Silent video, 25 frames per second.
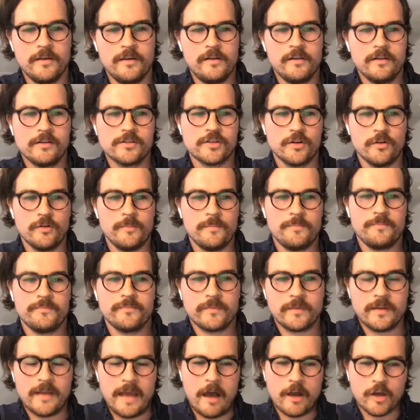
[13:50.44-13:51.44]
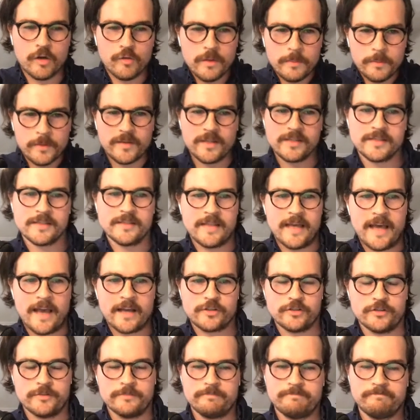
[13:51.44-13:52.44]
So how can we put these into
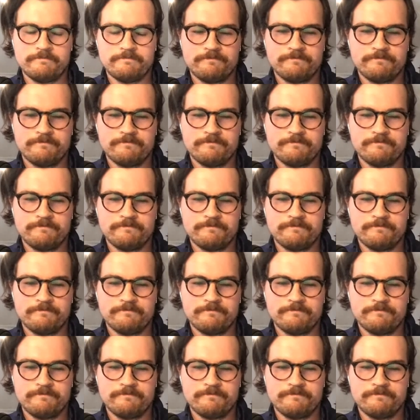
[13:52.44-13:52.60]
action?